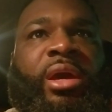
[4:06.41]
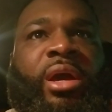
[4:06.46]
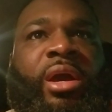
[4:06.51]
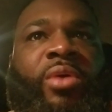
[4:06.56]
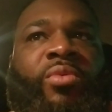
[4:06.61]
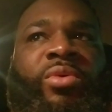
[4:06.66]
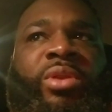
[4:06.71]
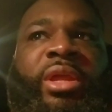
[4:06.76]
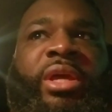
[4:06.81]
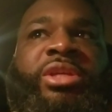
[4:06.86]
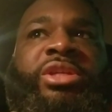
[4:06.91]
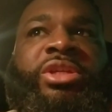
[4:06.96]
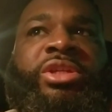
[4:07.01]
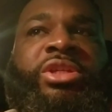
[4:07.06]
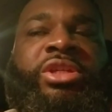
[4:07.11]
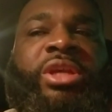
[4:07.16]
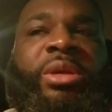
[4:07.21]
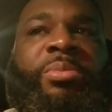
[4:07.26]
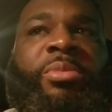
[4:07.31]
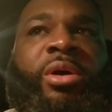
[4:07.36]
a
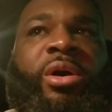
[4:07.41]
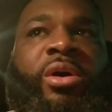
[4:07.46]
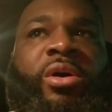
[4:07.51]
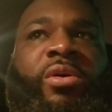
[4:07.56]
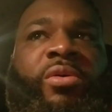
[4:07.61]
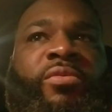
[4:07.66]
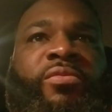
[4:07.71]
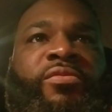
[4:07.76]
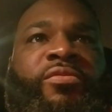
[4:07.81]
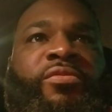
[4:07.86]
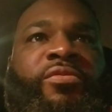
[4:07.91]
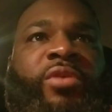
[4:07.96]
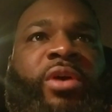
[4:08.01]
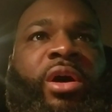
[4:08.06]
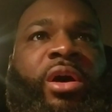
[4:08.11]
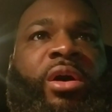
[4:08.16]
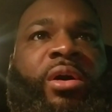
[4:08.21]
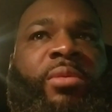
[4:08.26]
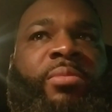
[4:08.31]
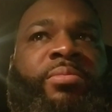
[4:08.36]
relationship of
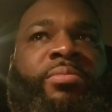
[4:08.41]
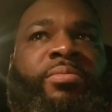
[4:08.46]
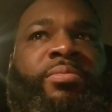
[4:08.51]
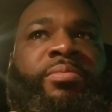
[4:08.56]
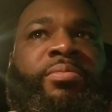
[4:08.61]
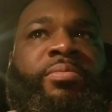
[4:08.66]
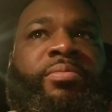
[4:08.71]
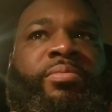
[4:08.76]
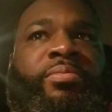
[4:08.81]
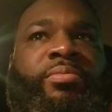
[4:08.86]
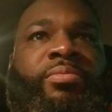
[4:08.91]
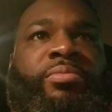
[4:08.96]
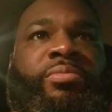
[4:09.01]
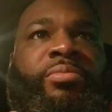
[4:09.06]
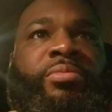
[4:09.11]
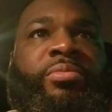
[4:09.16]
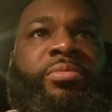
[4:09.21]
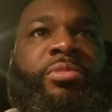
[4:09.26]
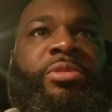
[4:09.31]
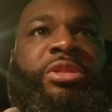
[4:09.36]

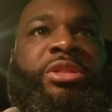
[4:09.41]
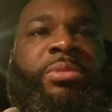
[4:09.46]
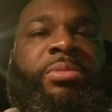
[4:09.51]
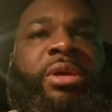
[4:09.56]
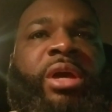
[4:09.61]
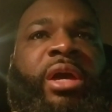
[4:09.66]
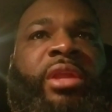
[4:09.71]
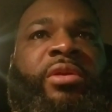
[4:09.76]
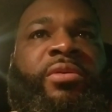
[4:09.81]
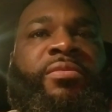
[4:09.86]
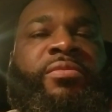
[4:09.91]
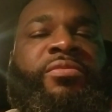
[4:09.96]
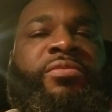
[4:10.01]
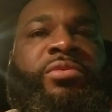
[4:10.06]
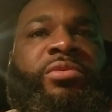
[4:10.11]
some kind of